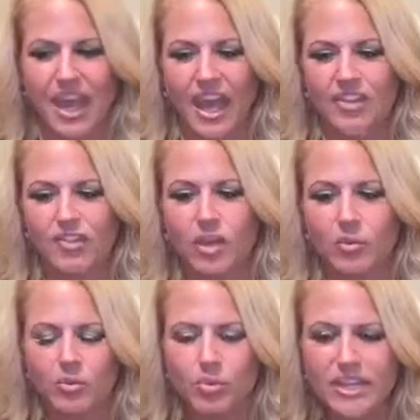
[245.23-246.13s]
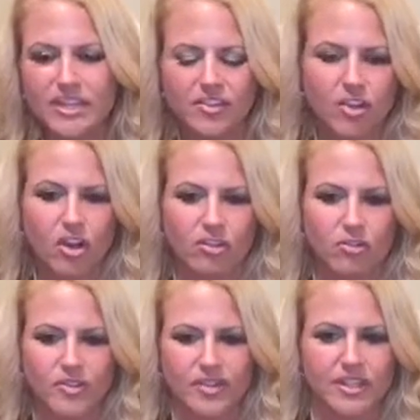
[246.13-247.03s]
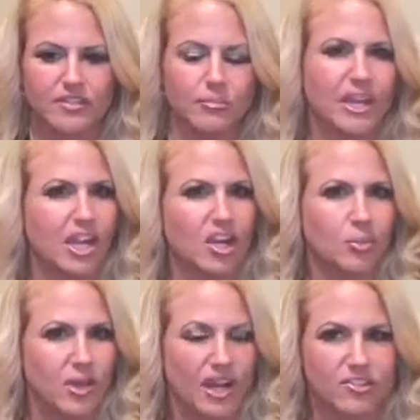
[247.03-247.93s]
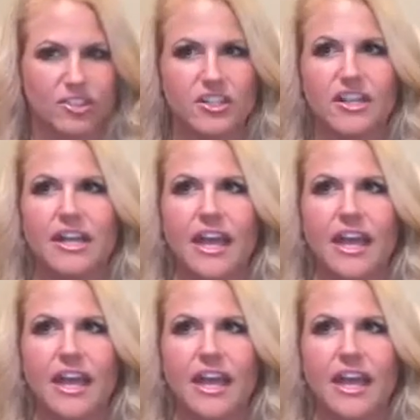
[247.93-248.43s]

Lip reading: And so I would bring these articles in to my chiropractor,